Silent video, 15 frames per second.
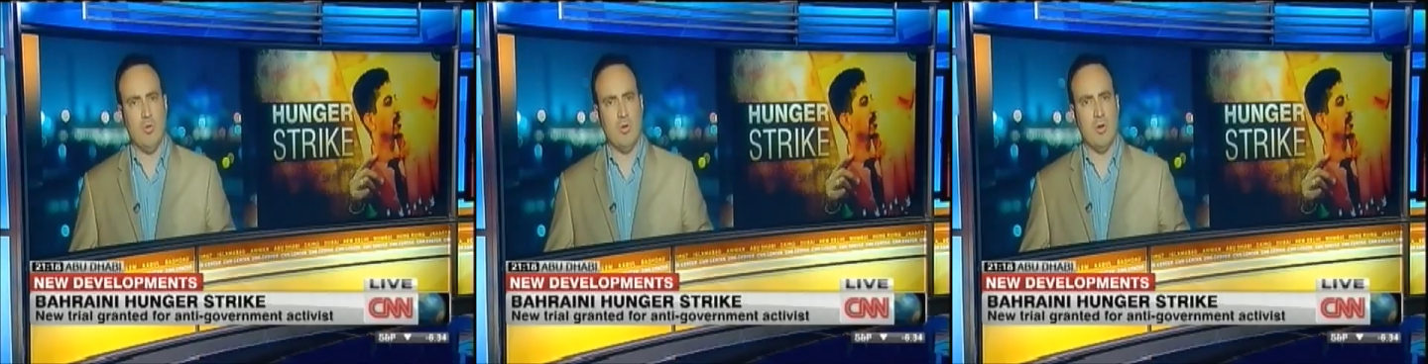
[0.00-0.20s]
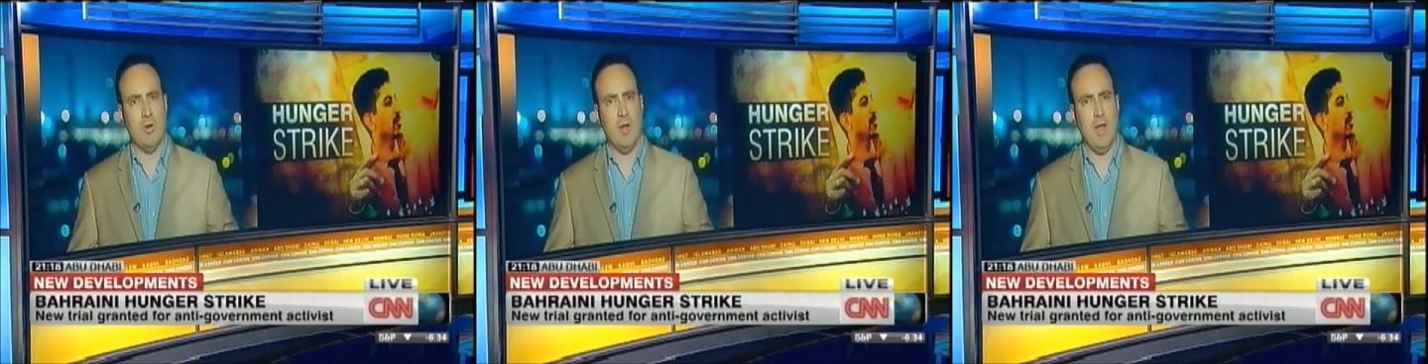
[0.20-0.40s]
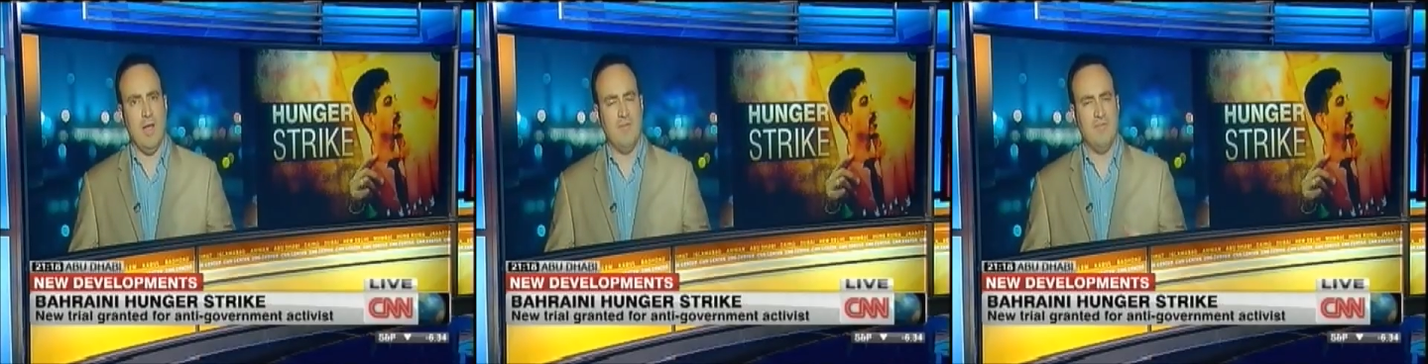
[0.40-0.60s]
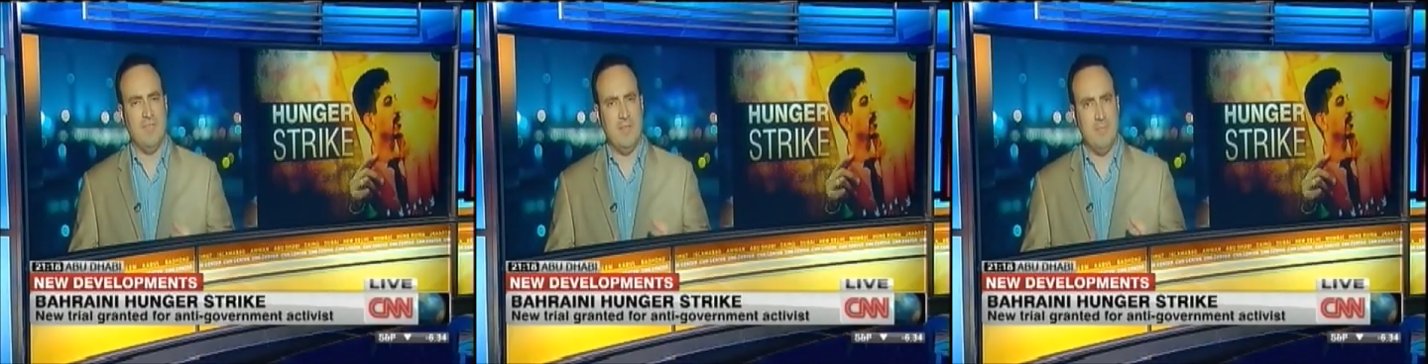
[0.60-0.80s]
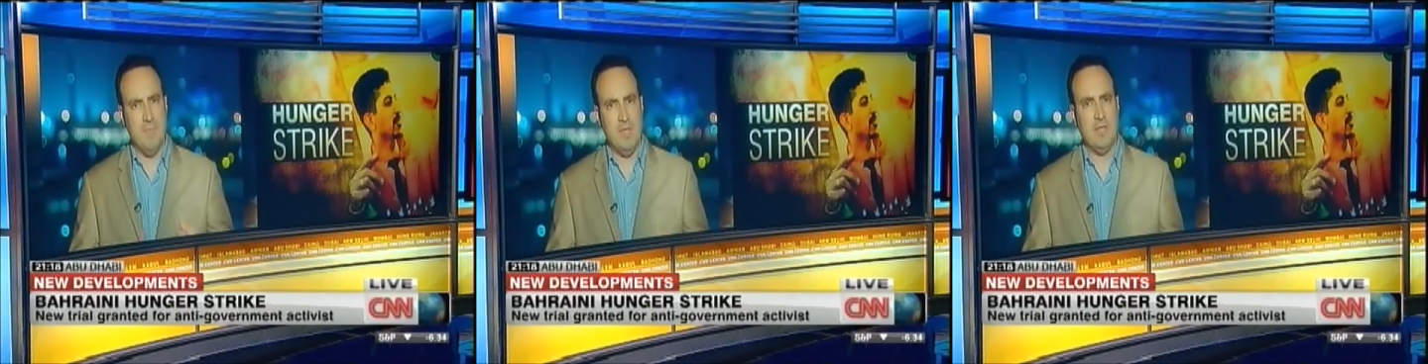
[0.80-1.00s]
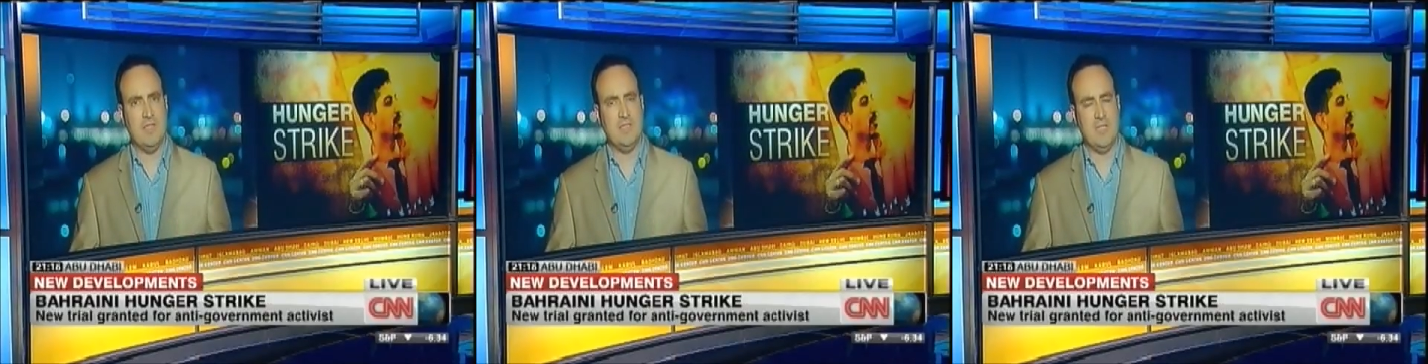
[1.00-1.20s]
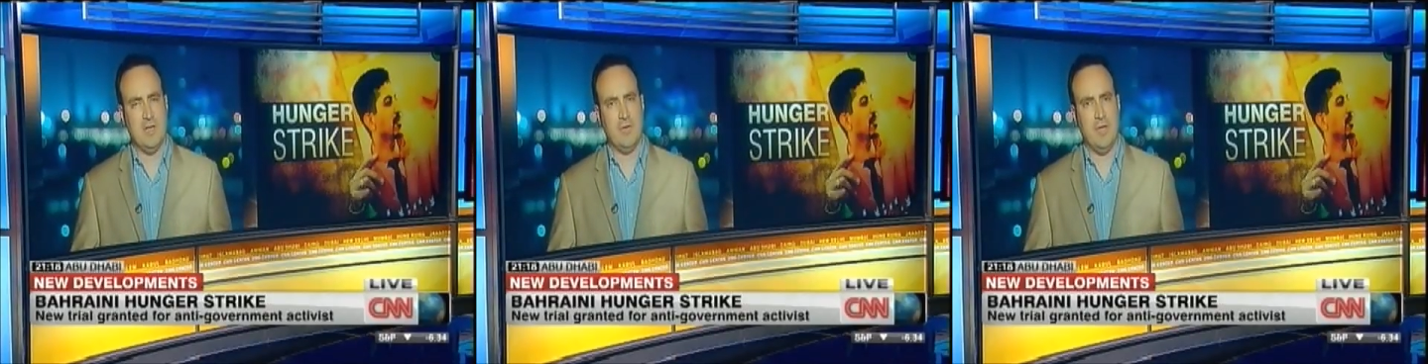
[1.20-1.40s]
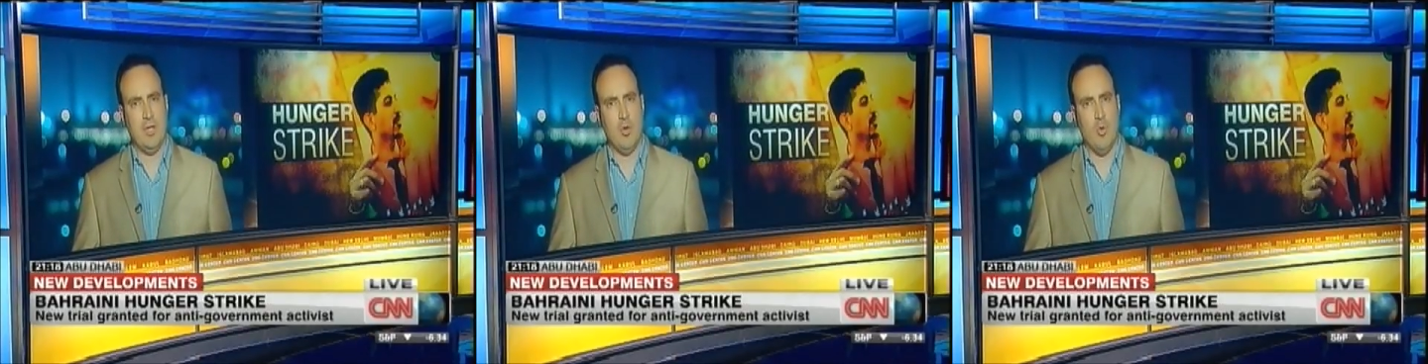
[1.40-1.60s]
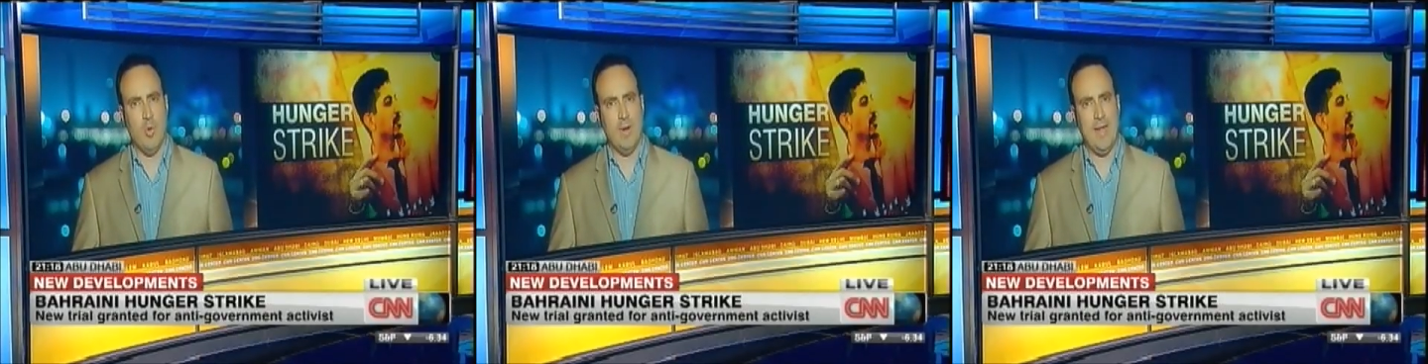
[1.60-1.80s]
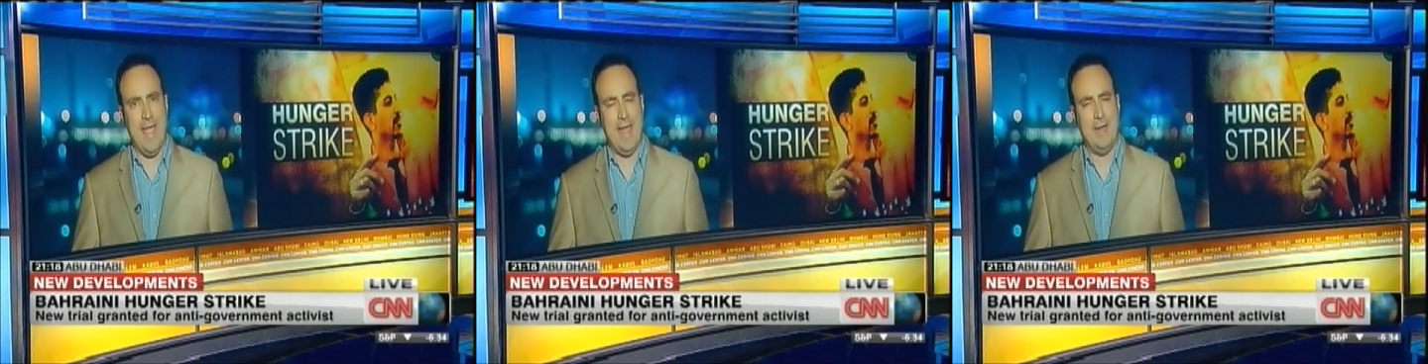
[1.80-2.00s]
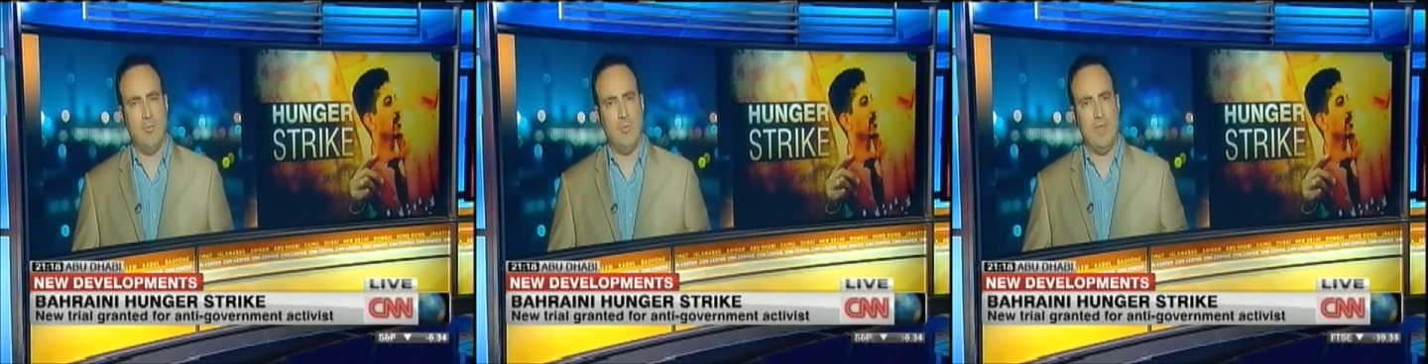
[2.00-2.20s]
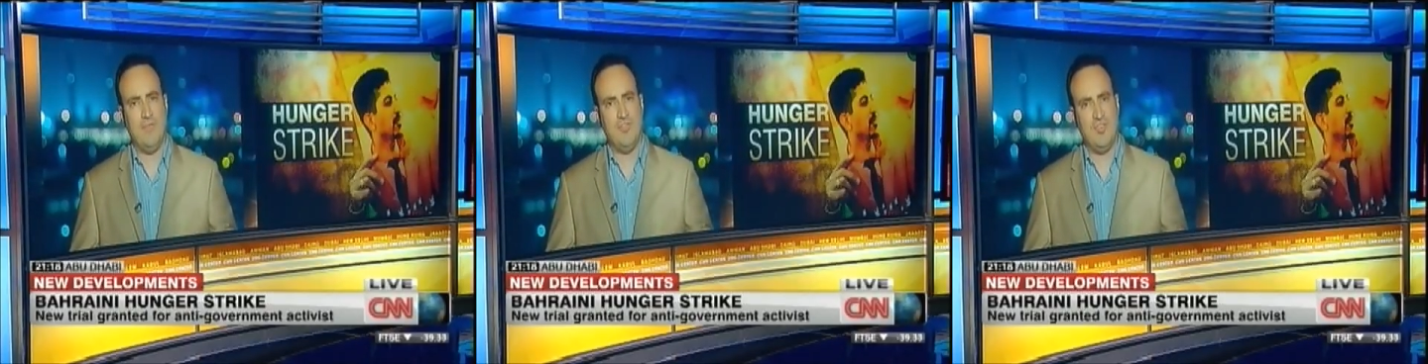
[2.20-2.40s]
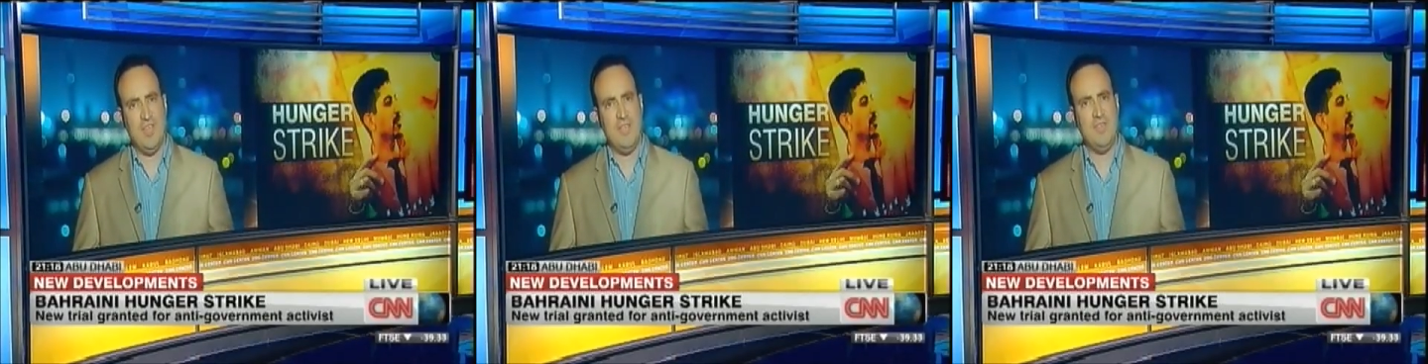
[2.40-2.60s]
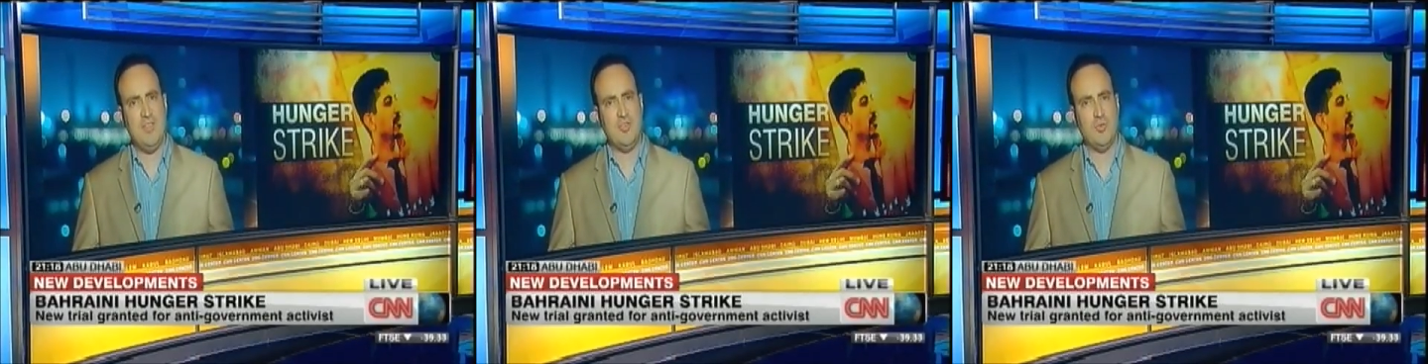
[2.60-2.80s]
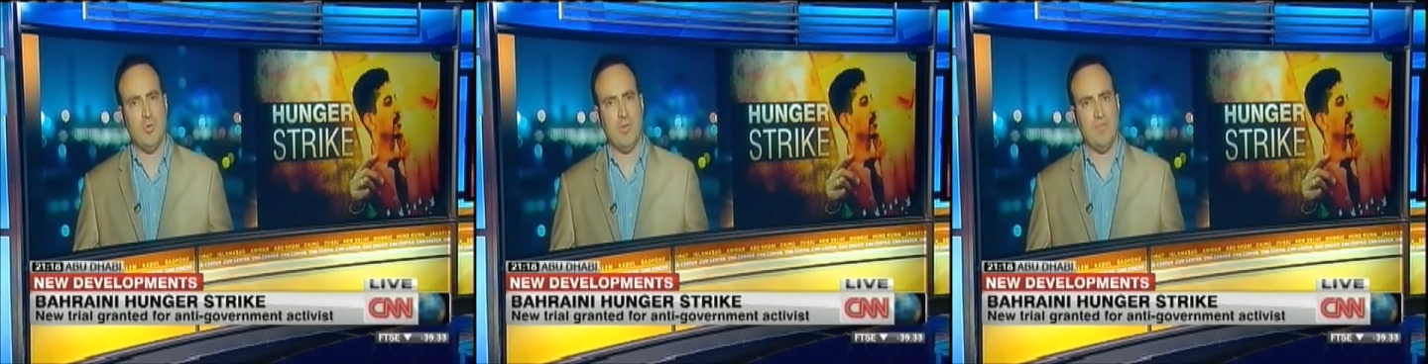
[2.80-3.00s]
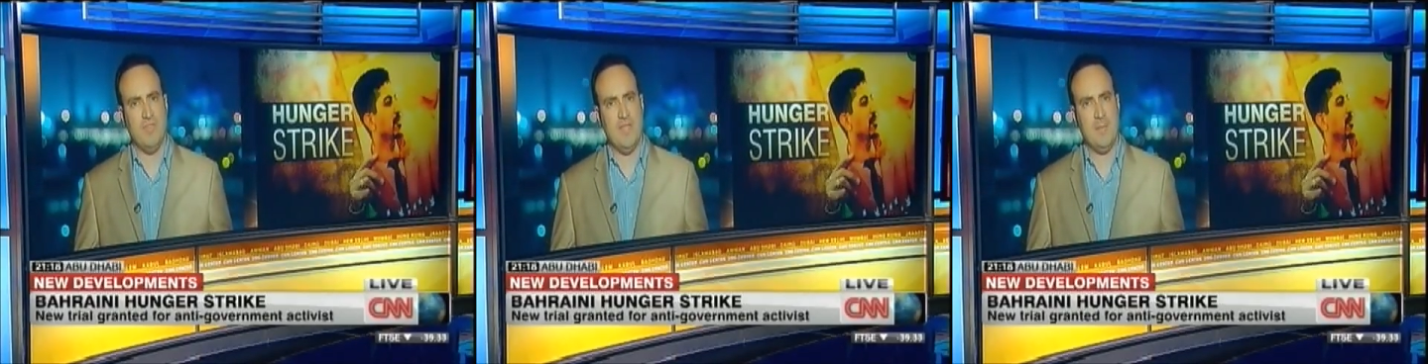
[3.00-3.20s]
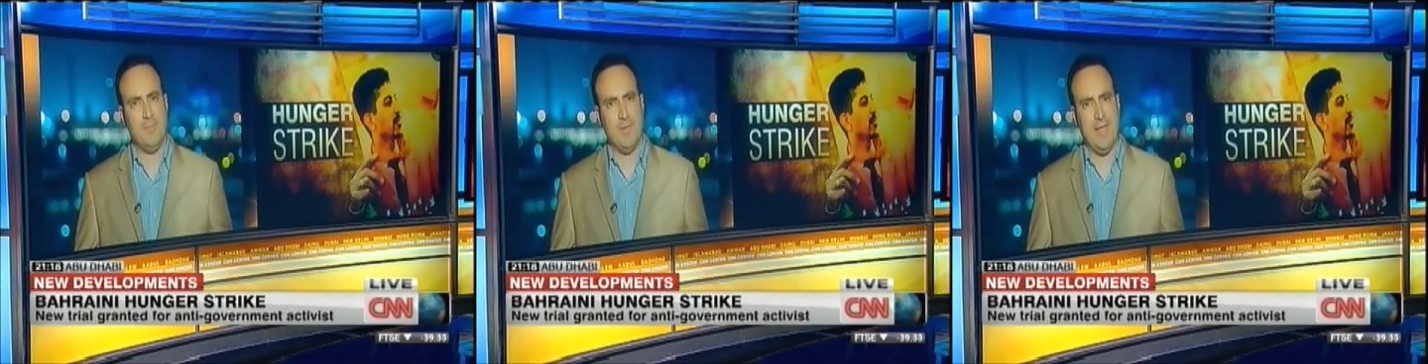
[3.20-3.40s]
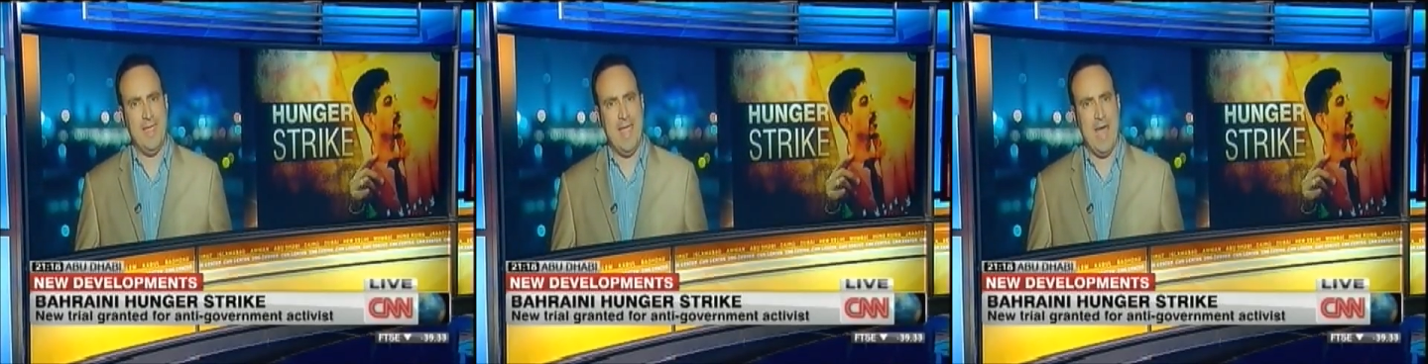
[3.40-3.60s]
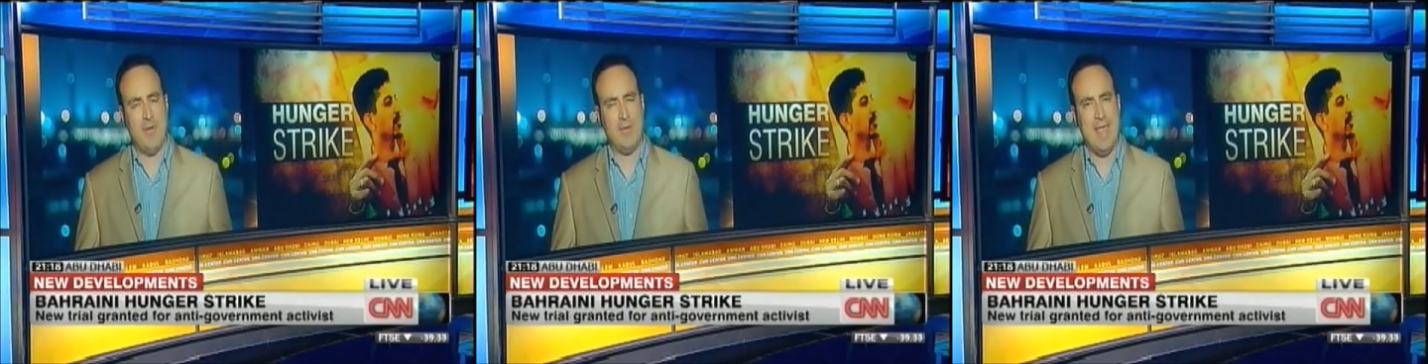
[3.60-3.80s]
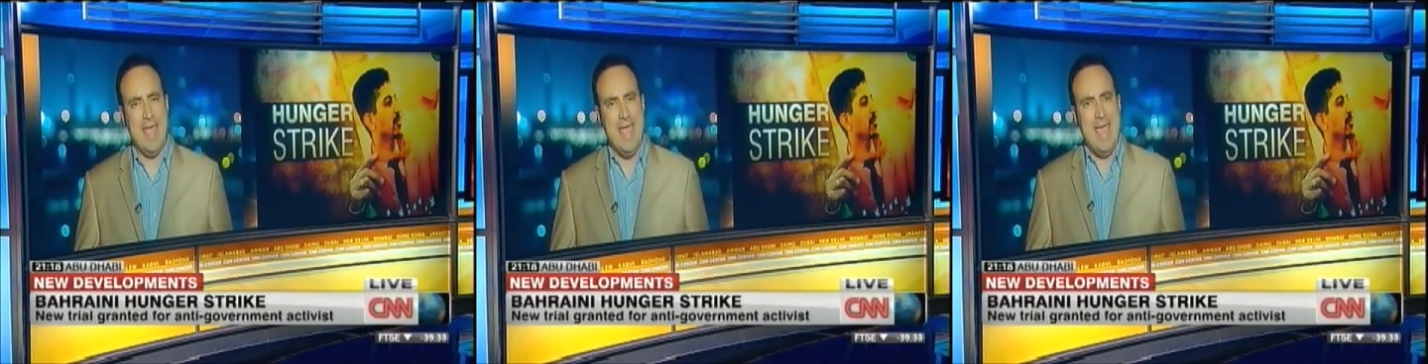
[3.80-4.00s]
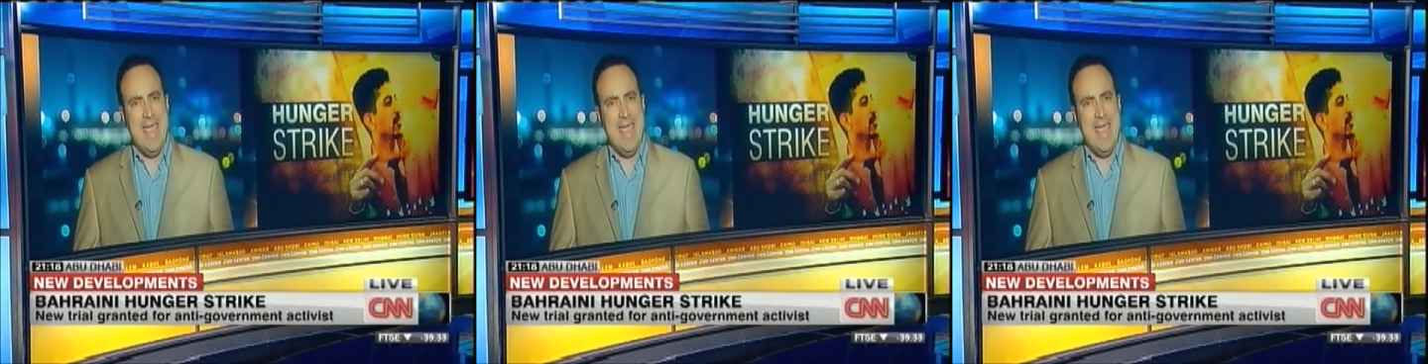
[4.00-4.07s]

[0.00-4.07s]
were of the military court, and we've seen this sort of thing play out